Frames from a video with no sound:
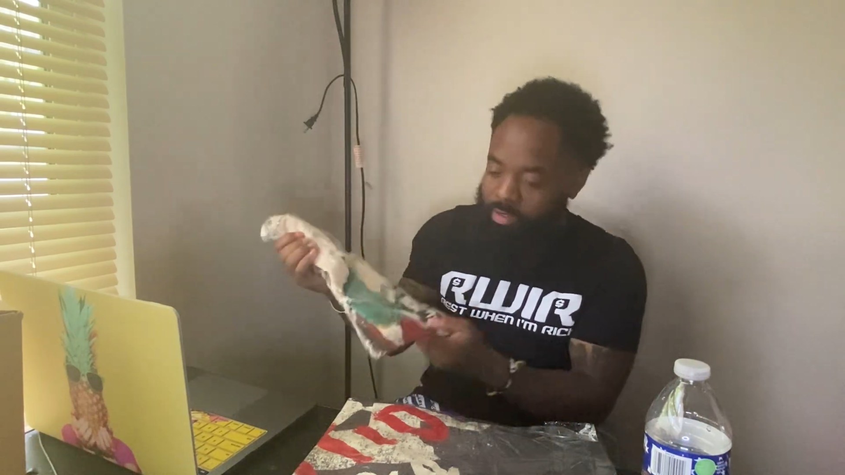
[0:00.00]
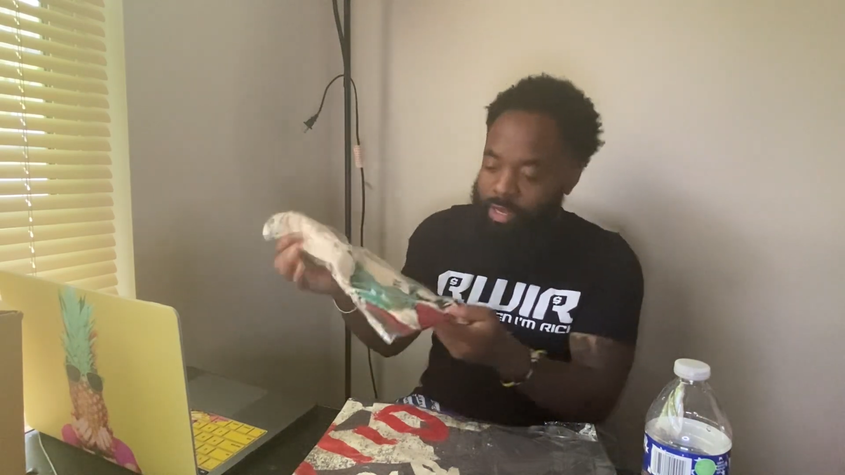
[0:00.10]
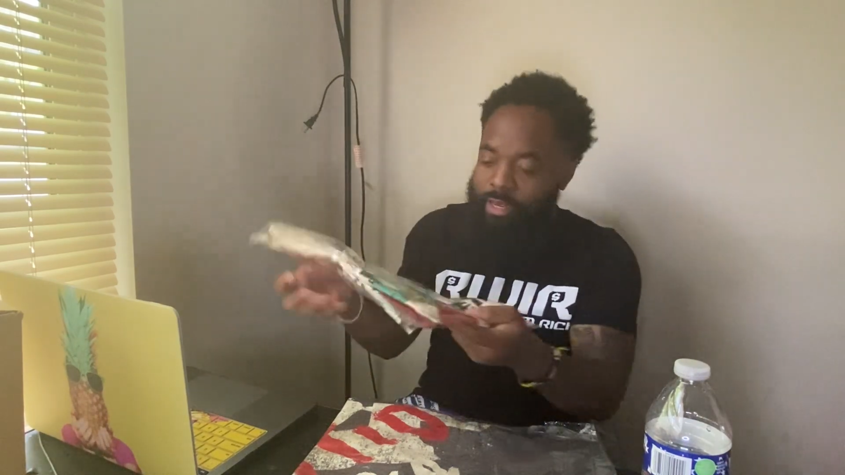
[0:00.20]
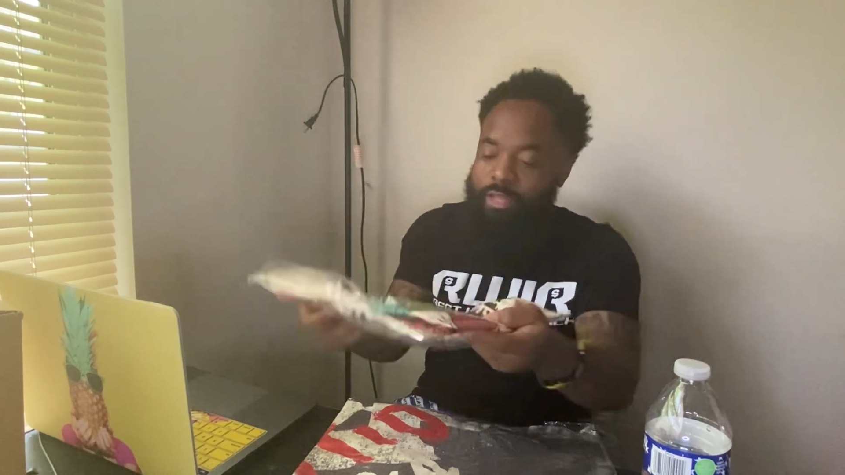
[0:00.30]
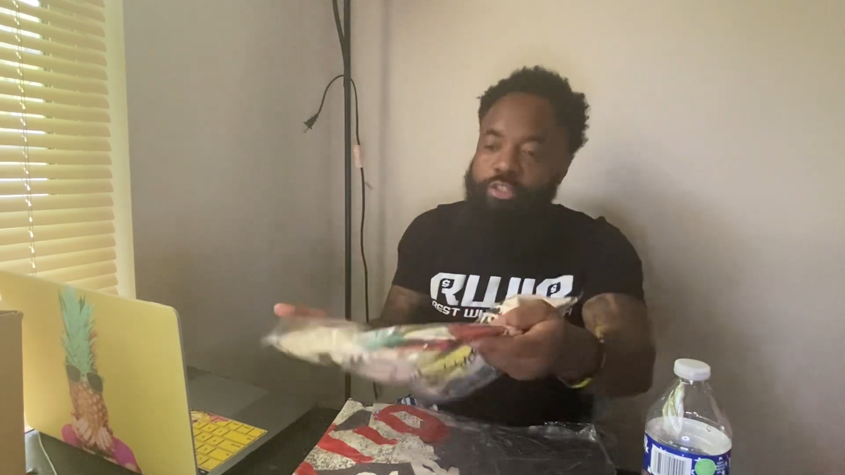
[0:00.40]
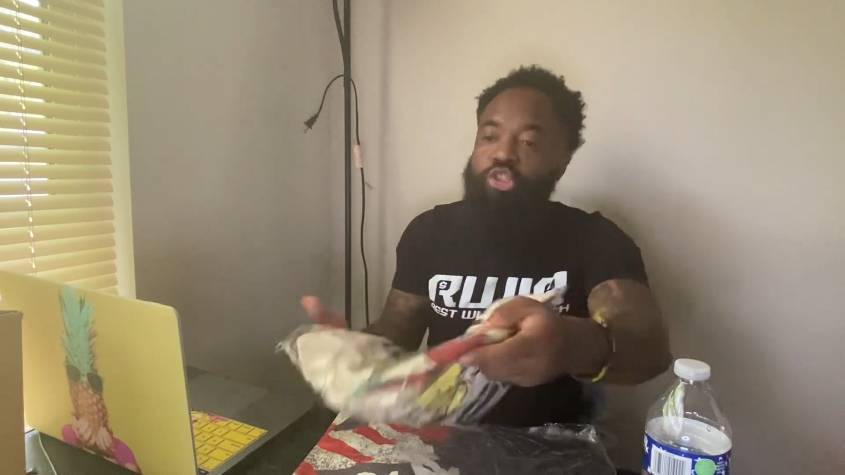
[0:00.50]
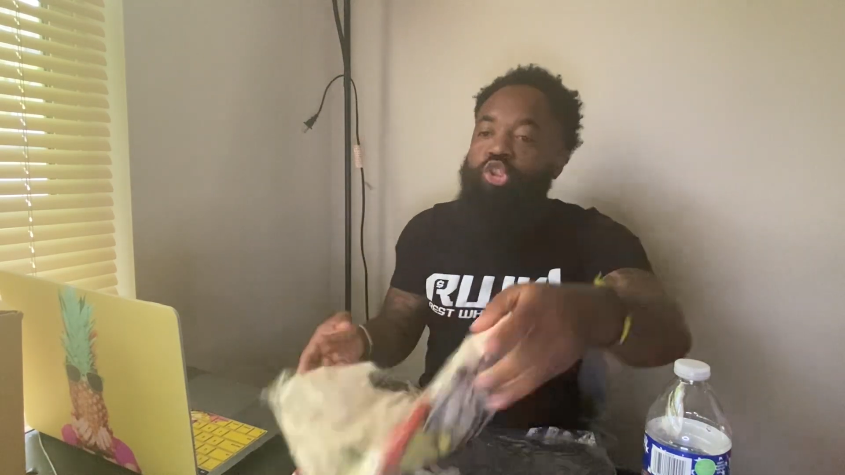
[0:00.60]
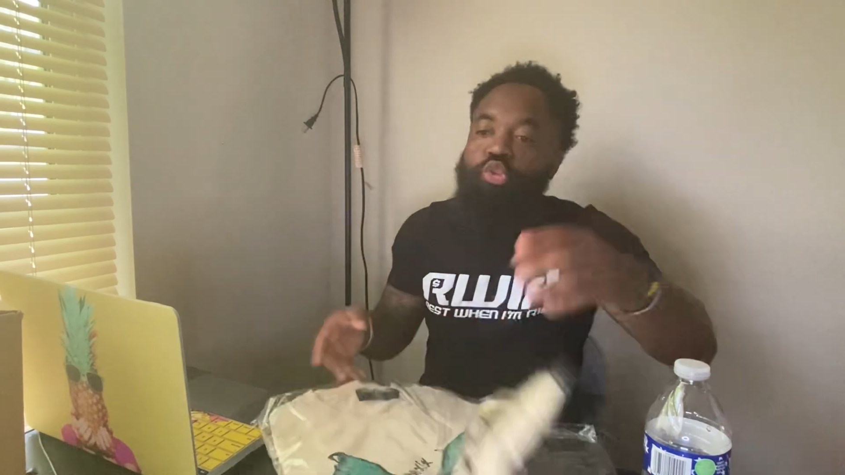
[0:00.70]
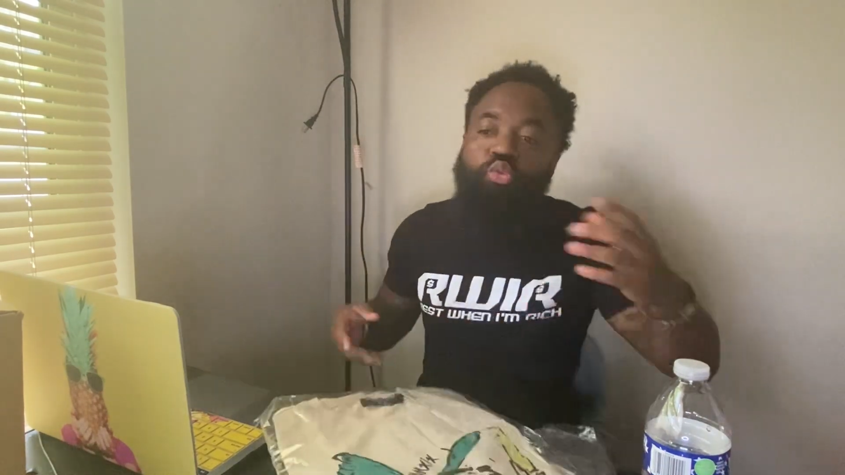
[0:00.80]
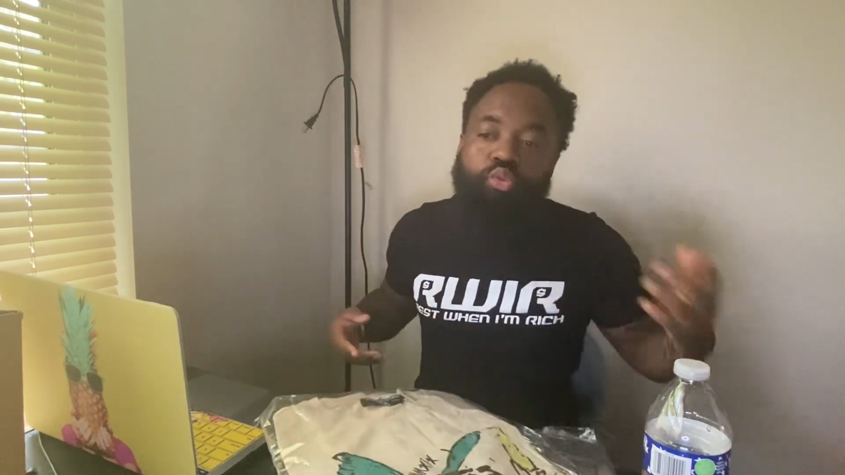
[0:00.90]
I got the
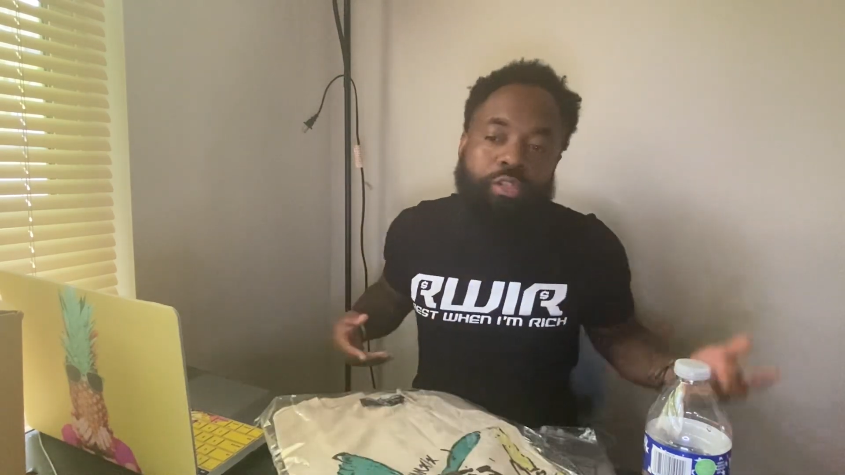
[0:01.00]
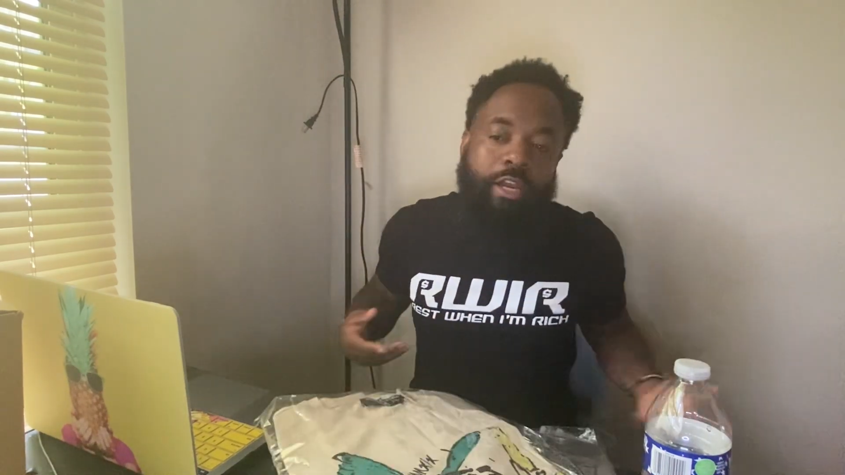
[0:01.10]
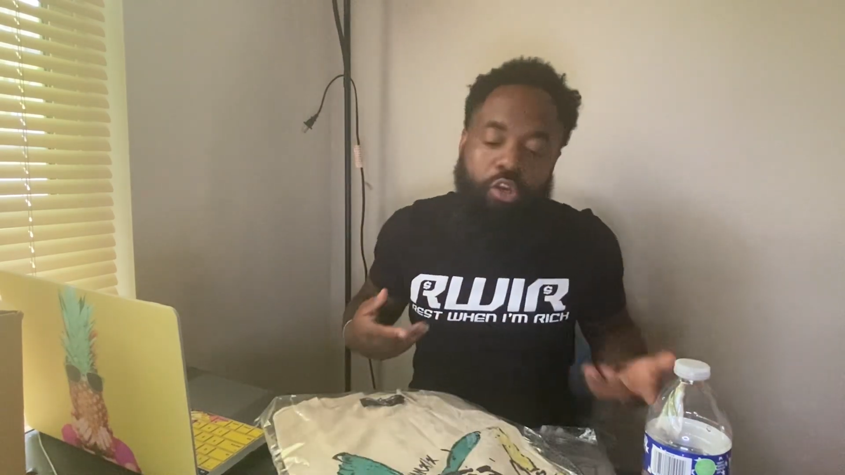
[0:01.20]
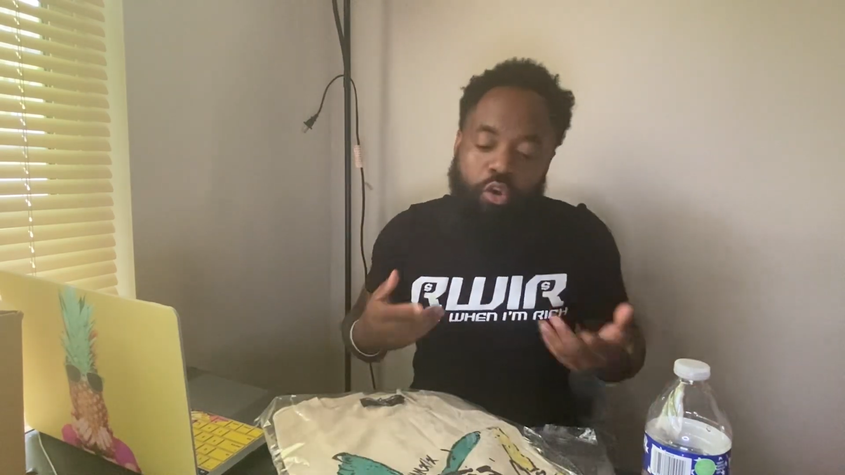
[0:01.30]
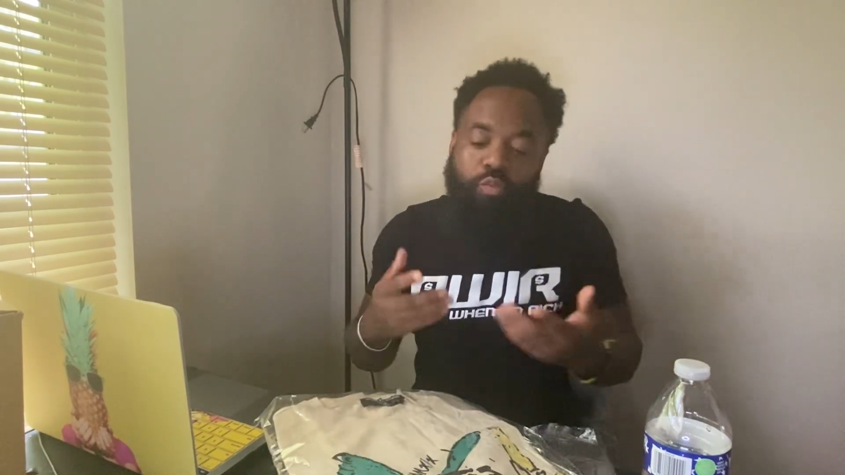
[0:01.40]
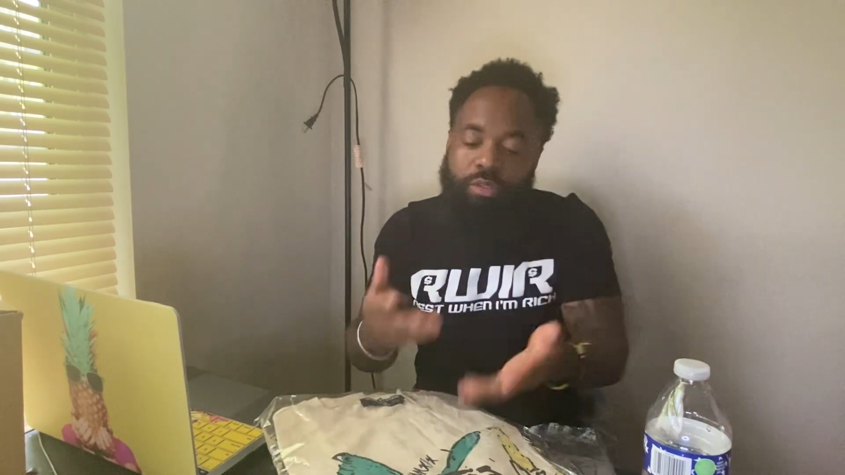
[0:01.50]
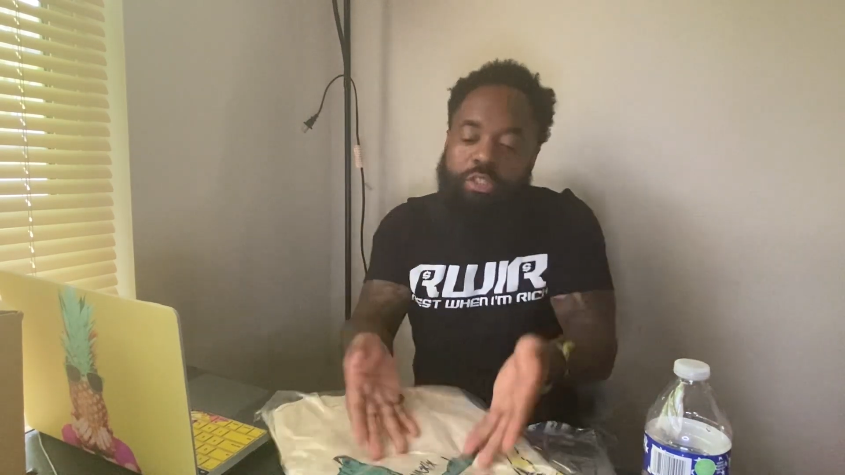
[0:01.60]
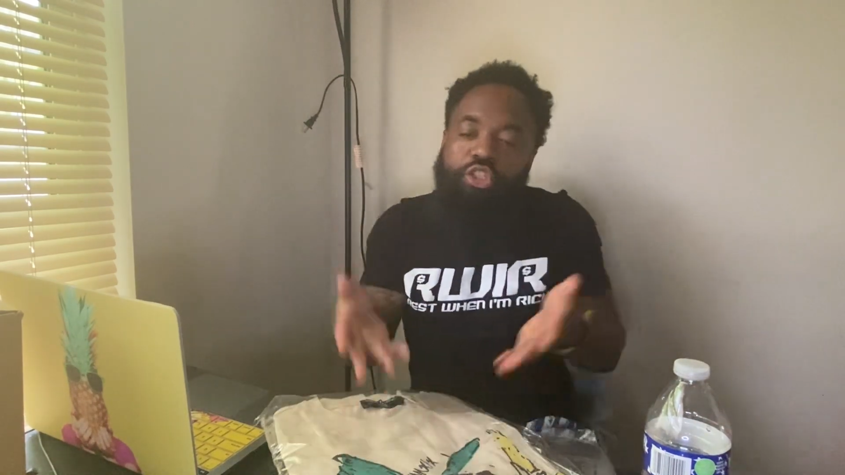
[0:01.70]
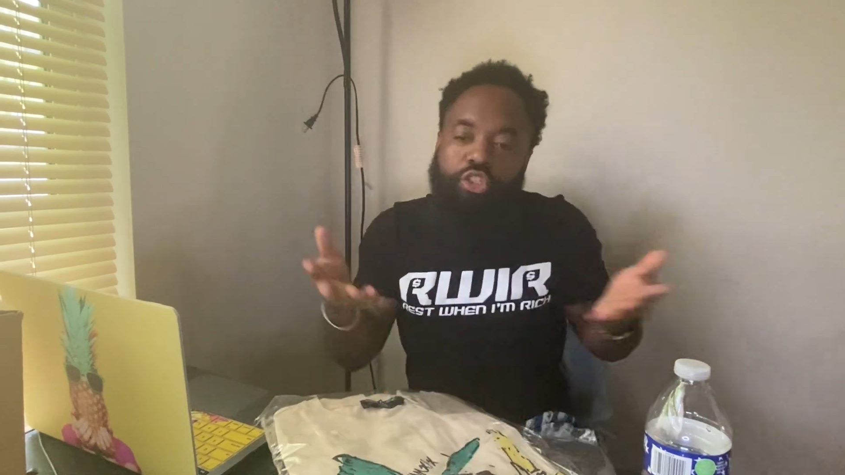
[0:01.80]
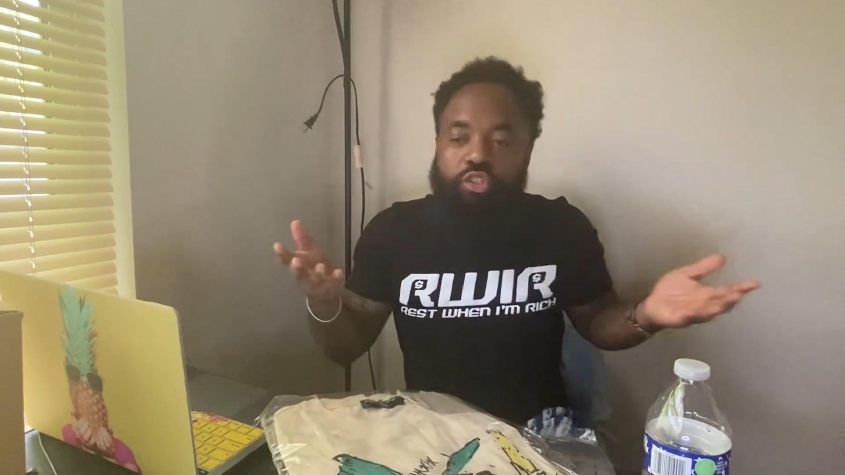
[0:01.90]
shoes that'll go with
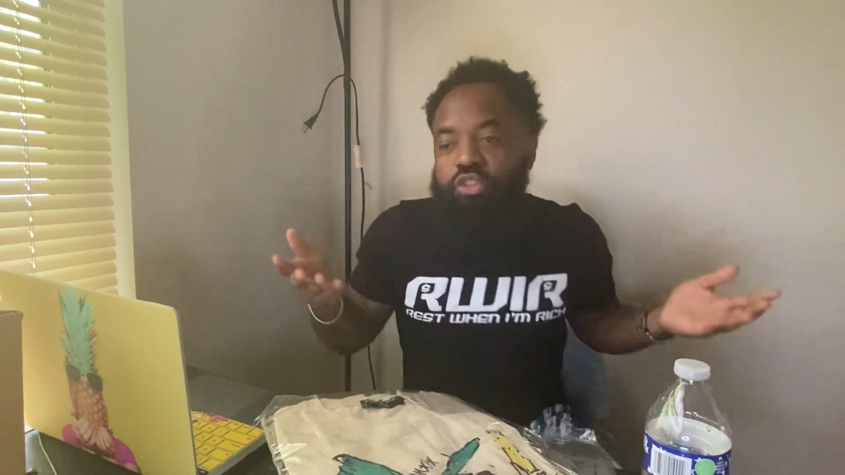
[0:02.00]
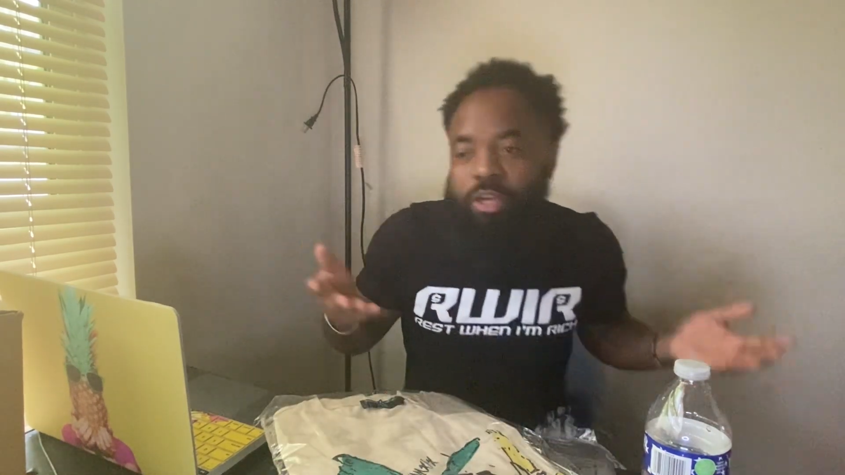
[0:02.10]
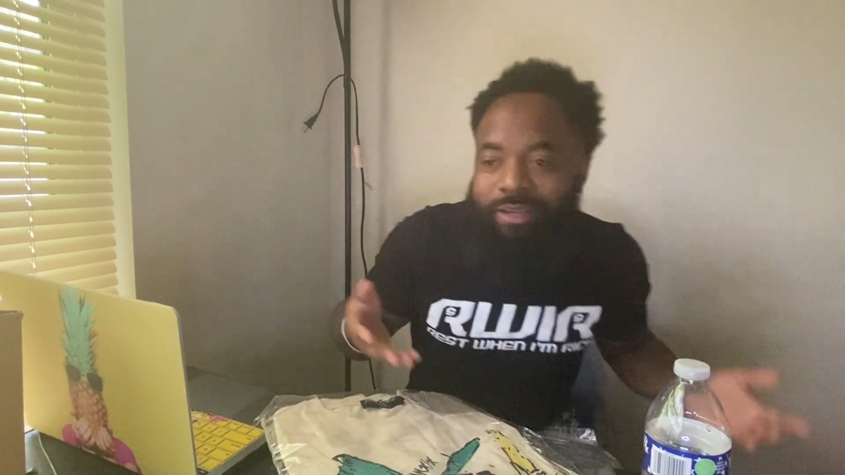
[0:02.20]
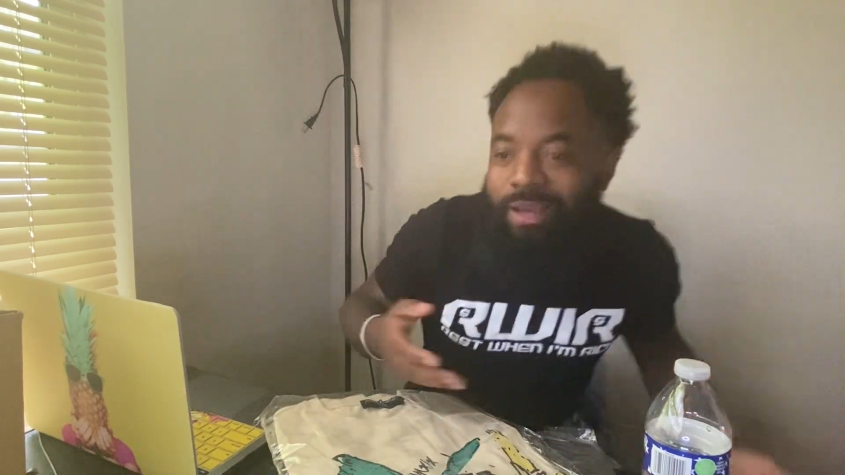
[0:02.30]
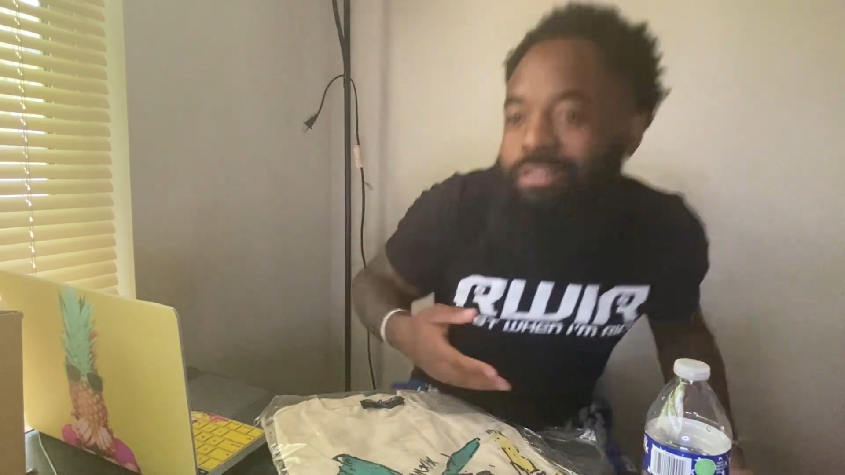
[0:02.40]
this shirt. I got